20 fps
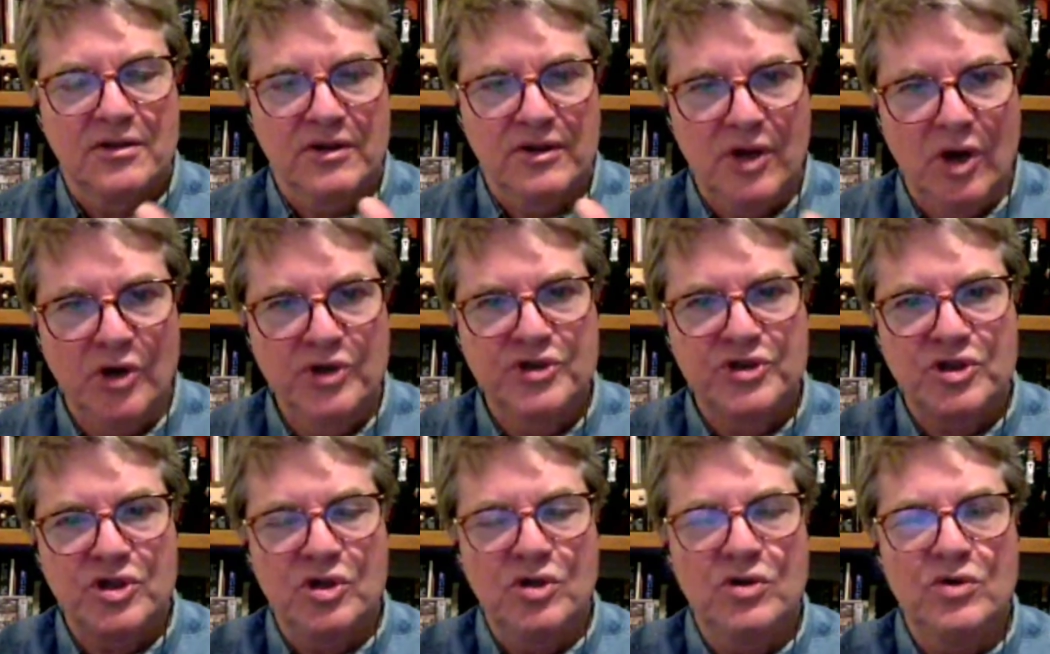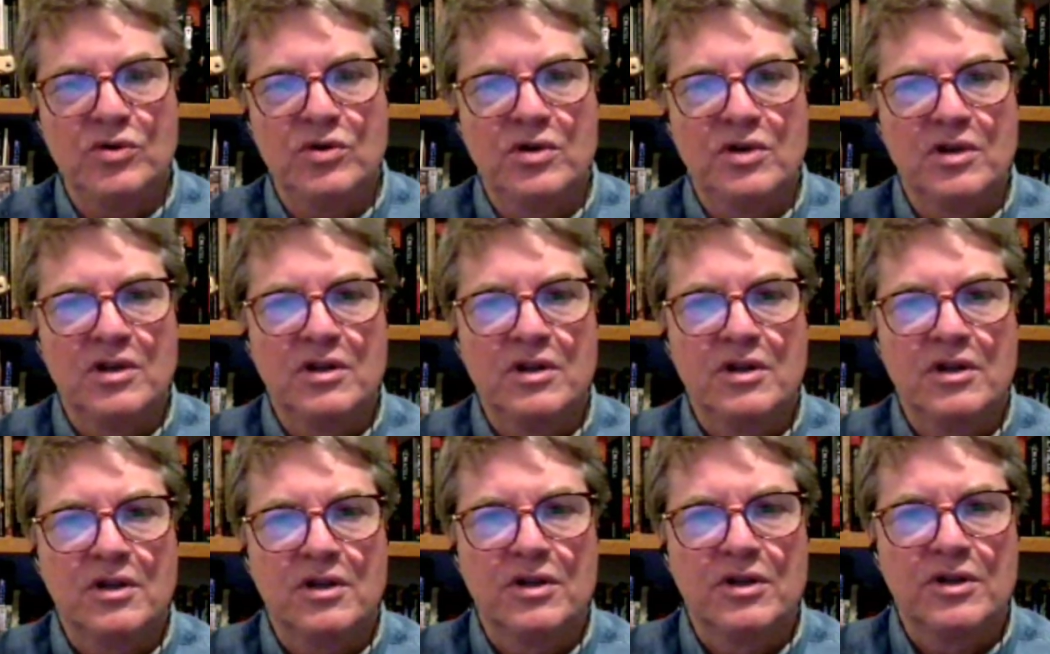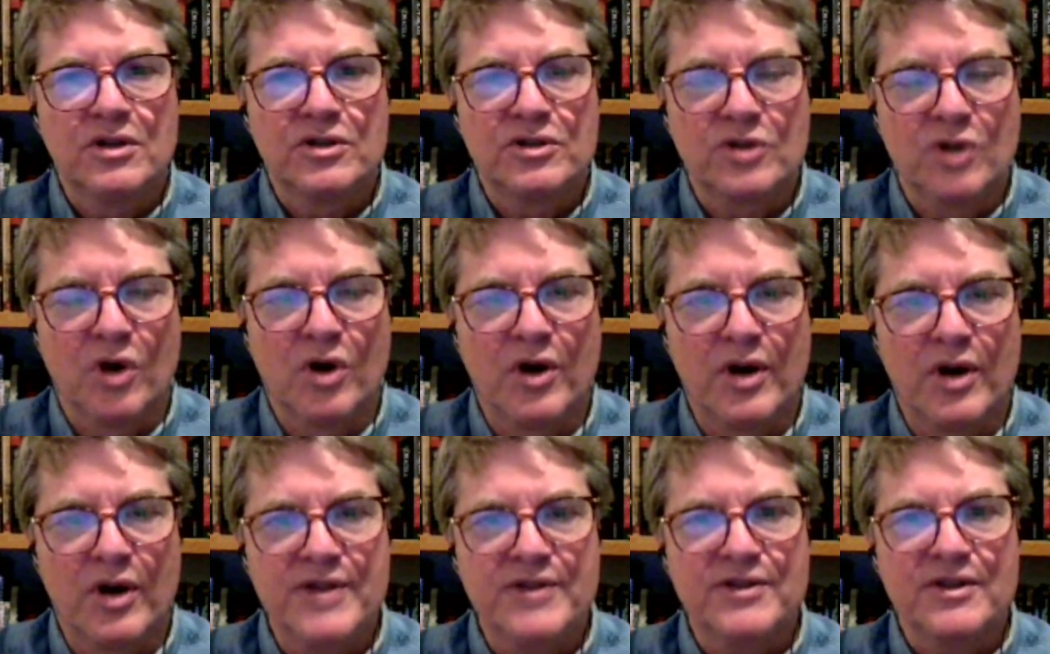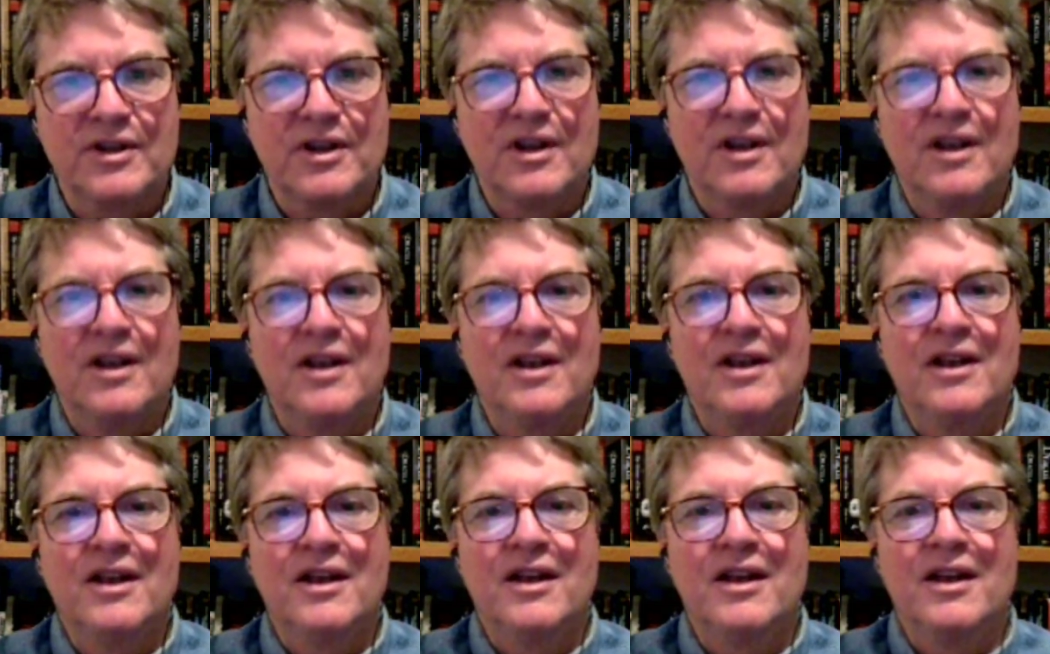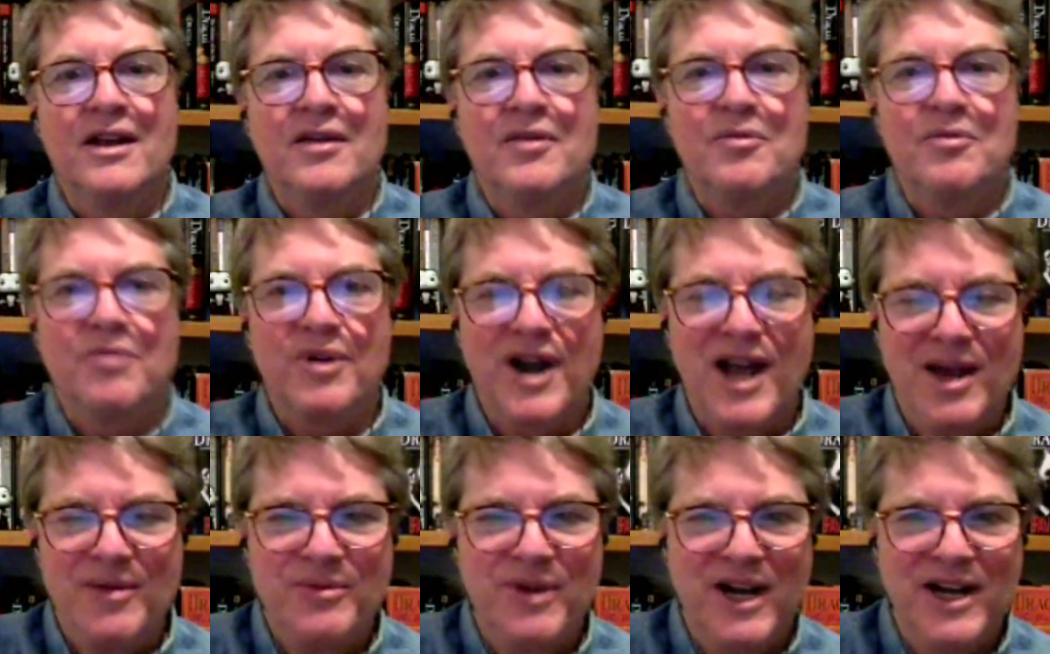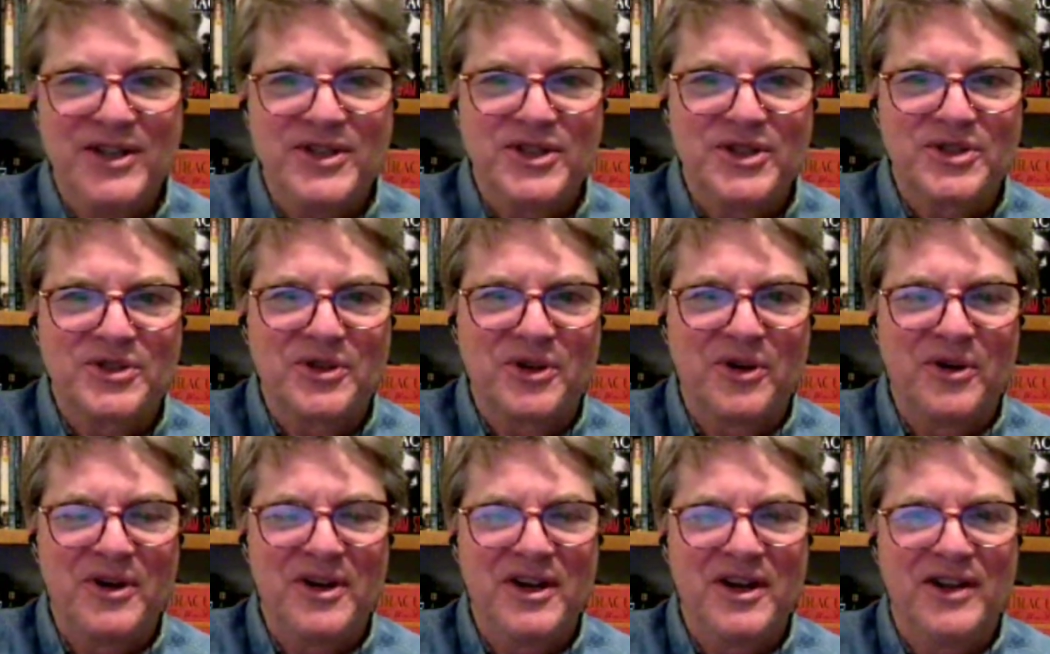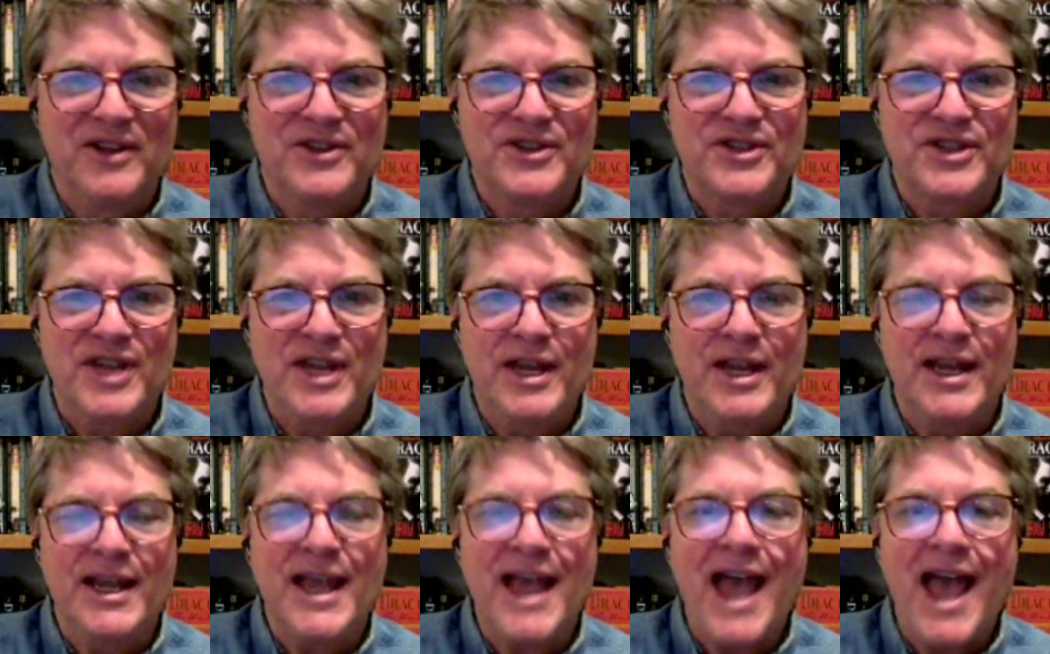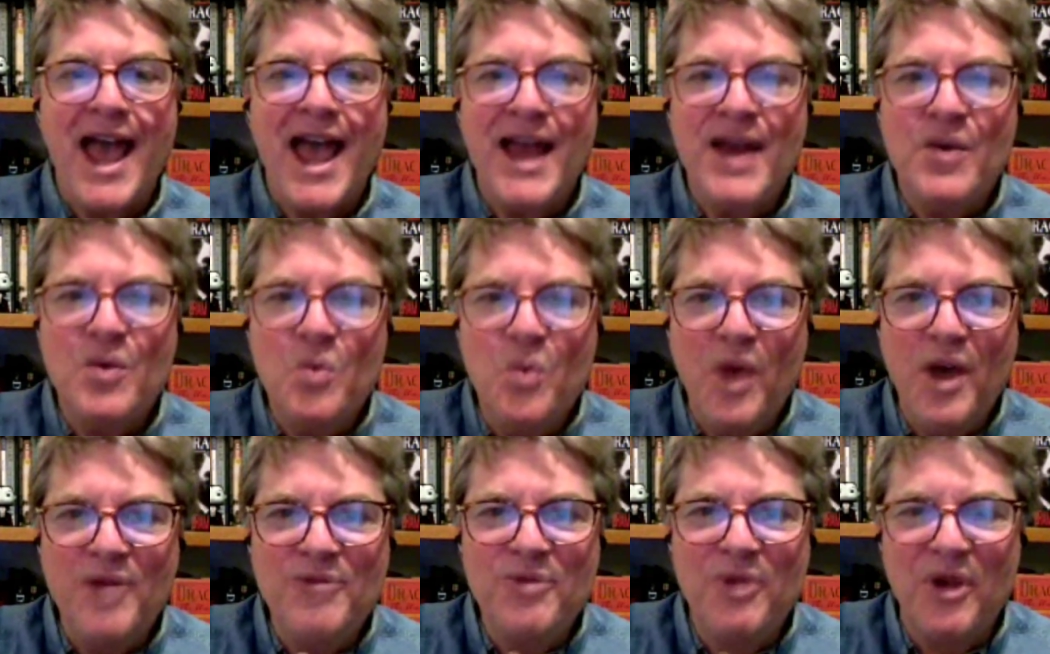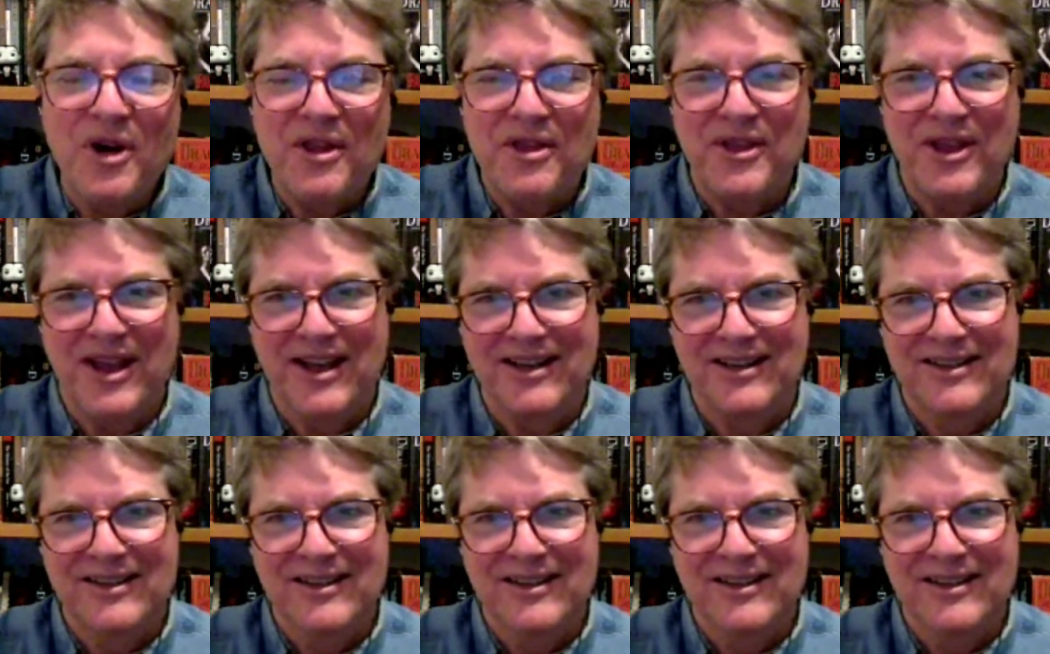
Those two stories, Bram breaks the story on seeing, and one more thing.